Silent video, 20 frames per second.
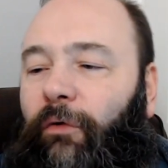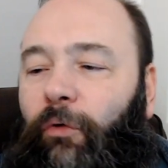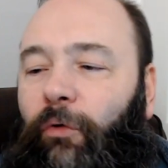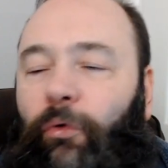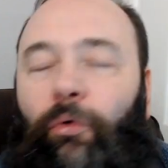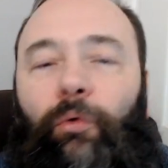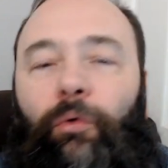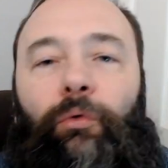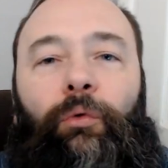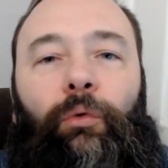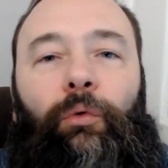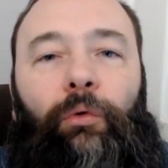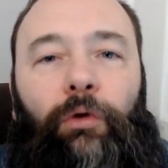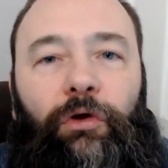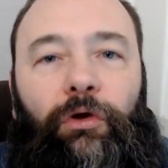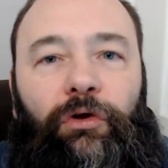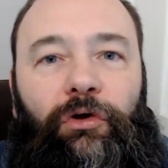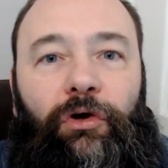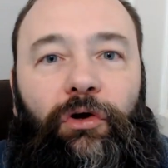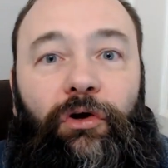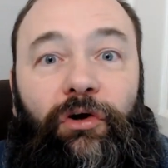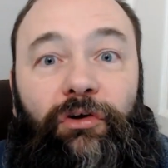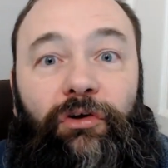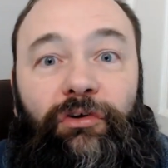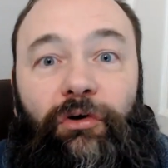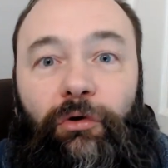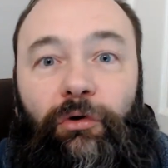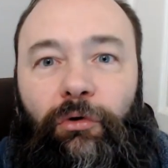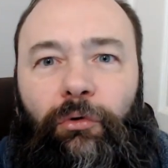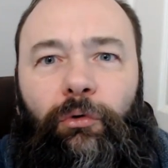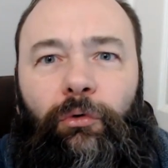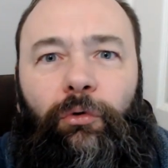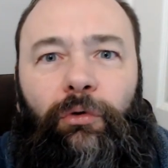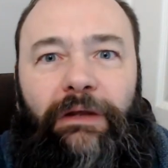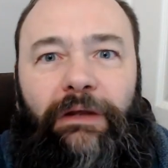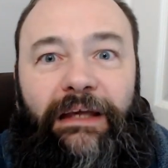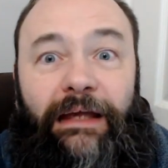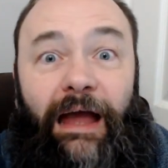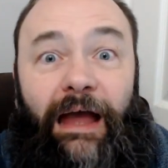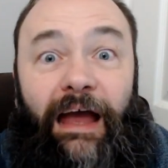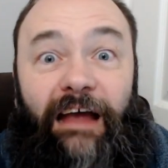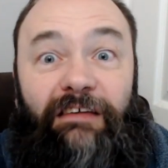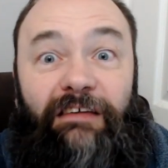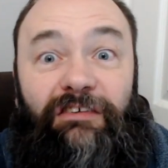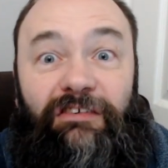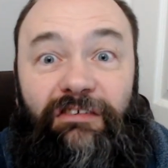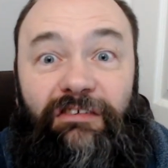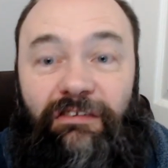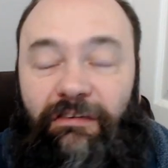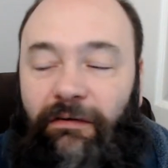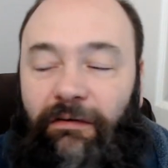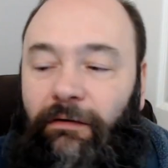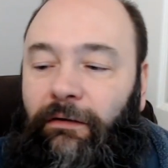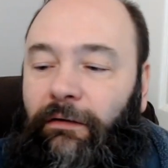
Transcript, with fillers: all good, all yes.